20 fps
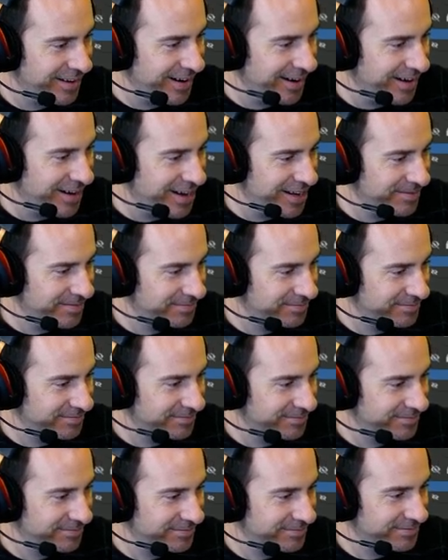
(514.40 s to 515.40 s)
All right.
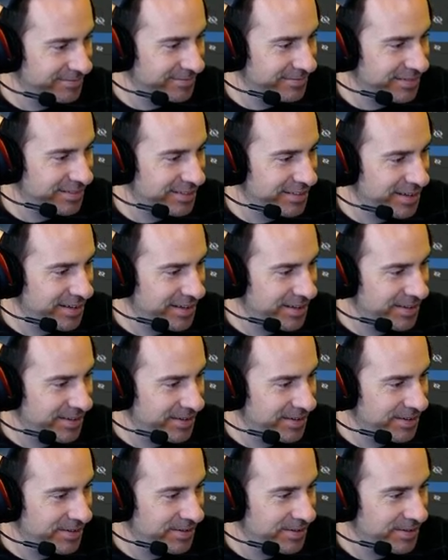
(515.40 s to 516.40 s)

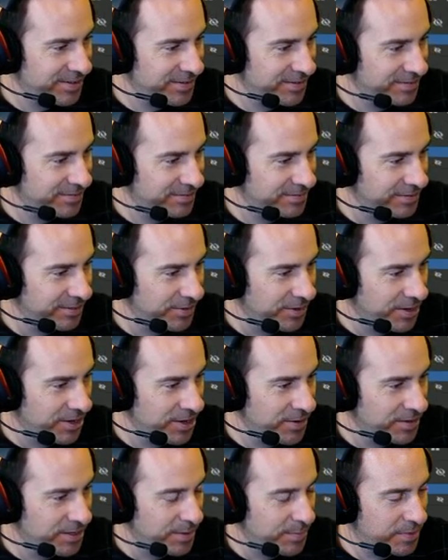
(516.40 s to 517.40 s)
So there we
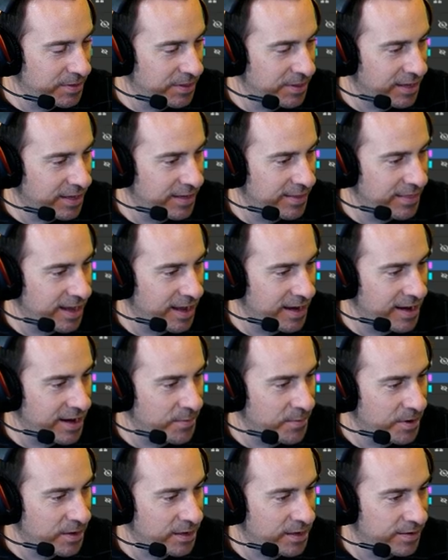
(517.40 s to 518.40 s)
go, we double click on that
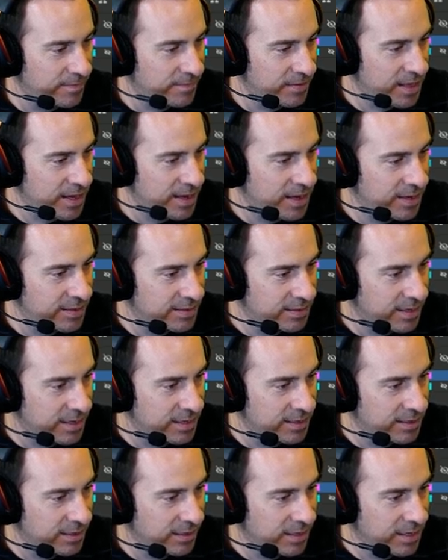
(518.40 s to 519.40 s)
network of lines,
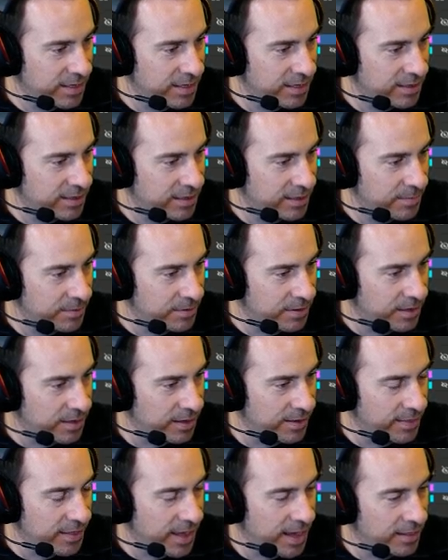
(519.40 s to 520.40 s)
hit delete, double click
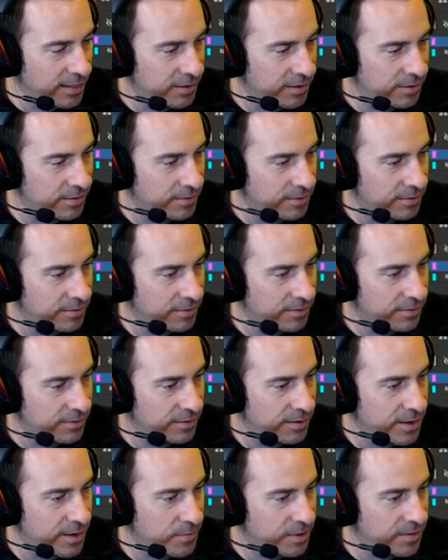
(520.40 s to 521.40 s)
on that little
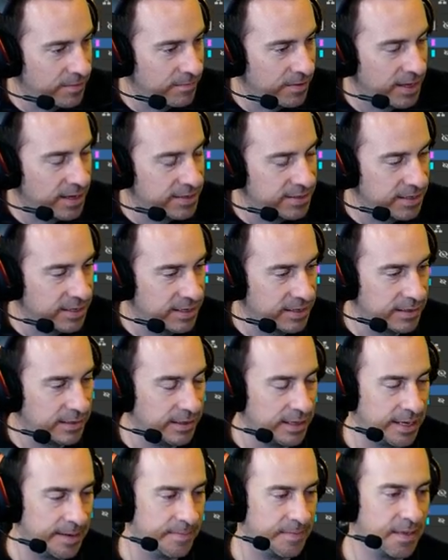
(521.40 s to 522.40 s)
network of lines and hit
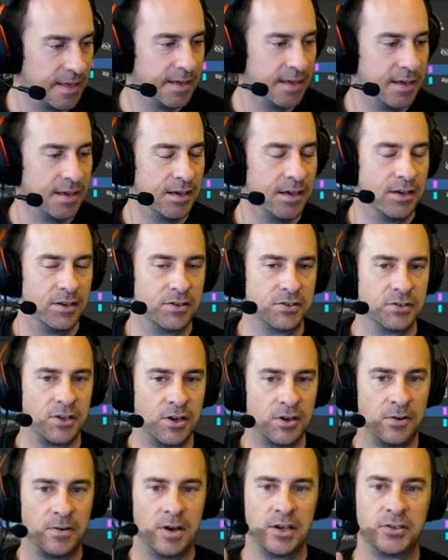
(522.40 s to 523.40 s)
delete.
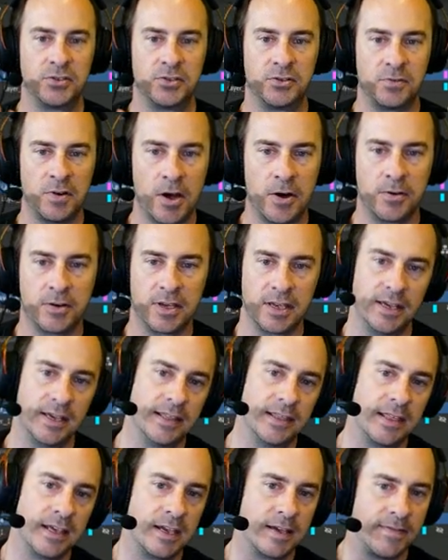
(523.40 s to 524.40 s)
So a stroke,
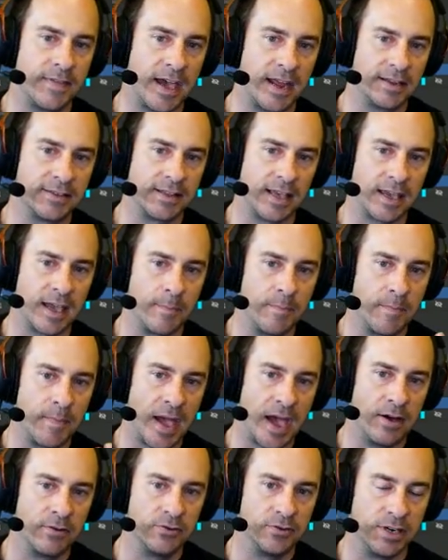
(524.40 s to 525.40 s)
think of that as like a
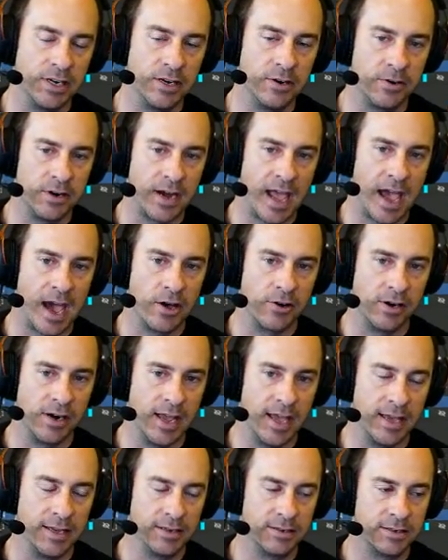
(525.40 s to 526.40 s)
boundary or an outer
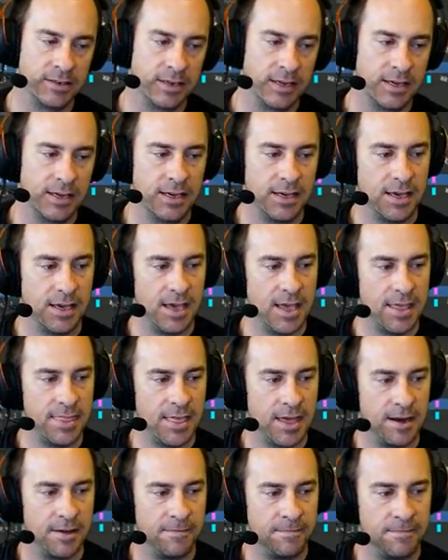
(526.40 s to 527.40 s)
edge. And
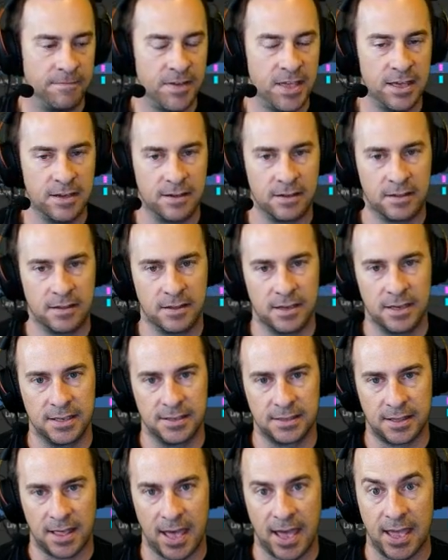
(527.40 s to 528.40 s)
then a fill
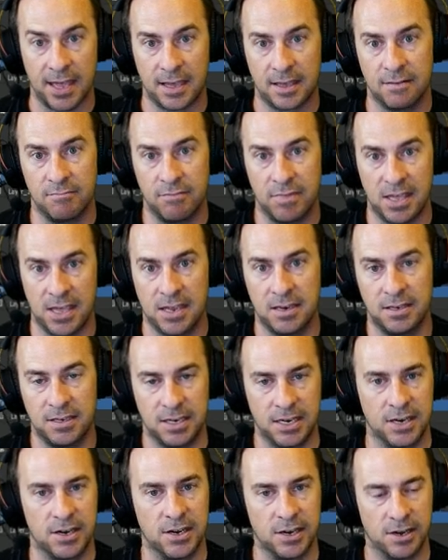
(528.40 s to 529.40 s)
is like the
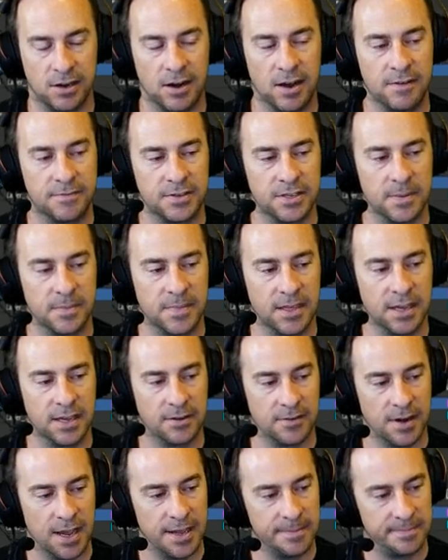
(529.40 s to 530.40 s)
interior of
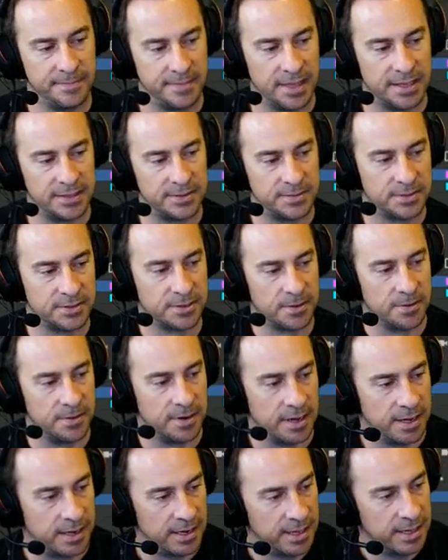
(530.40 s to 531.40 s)
something, right? That's what's
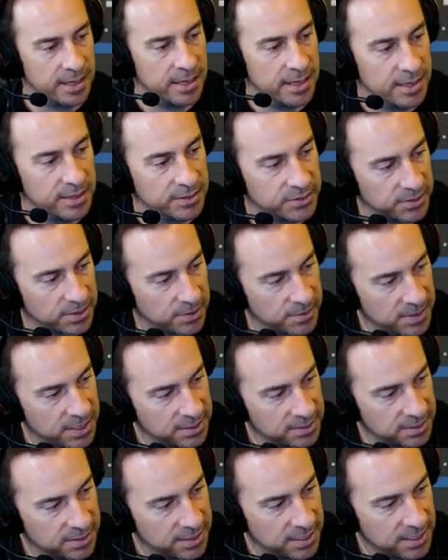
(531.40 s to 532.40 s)
going on. So
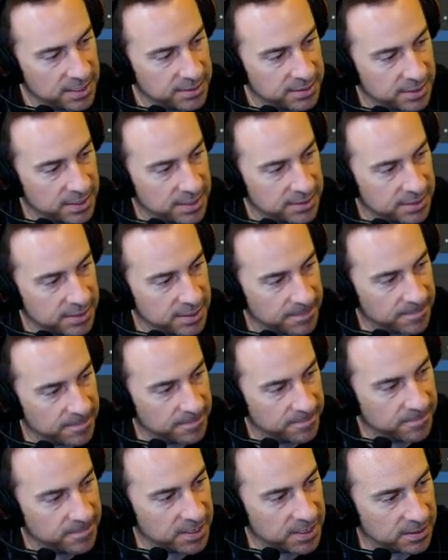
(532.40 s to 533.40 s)
each of these is a
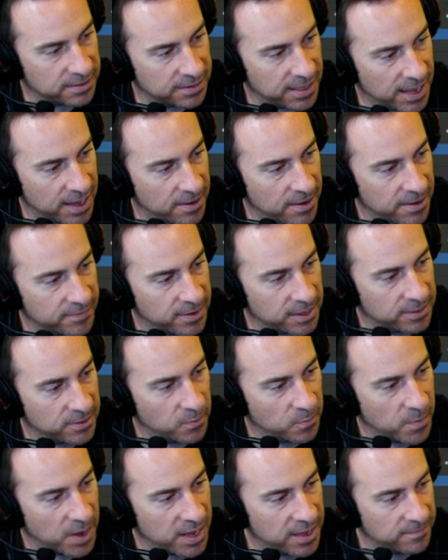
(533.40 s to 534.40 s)
different fill now. I've got
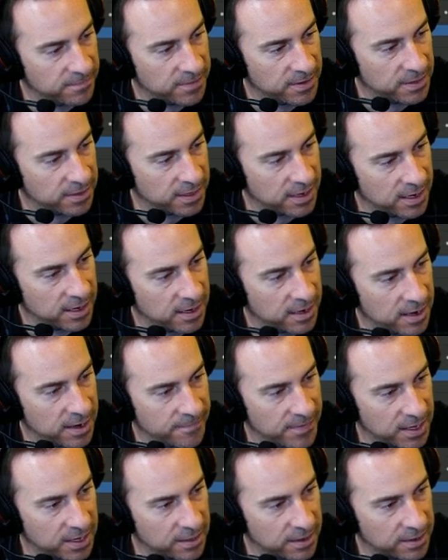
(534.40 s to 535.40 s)
the white fill here, and
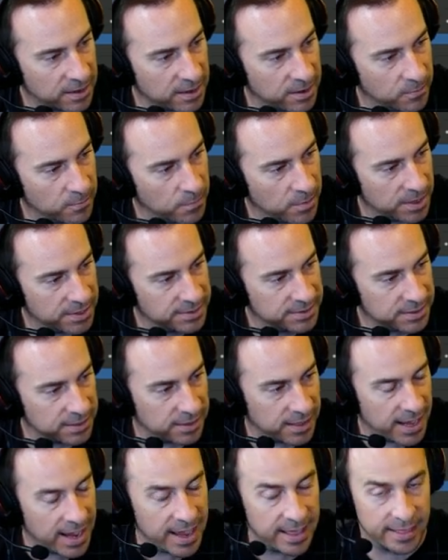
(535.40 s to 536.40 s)
if I click on it once,
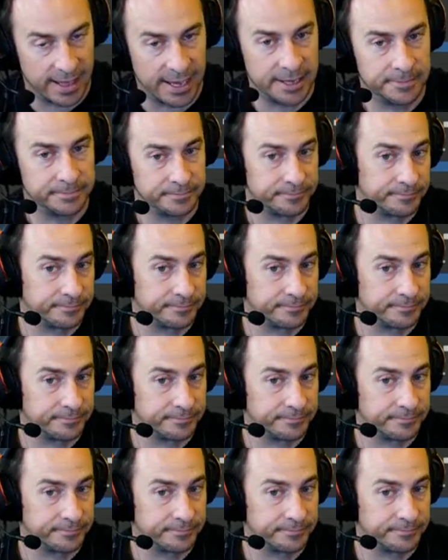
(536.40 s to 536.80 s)
it'll highlight.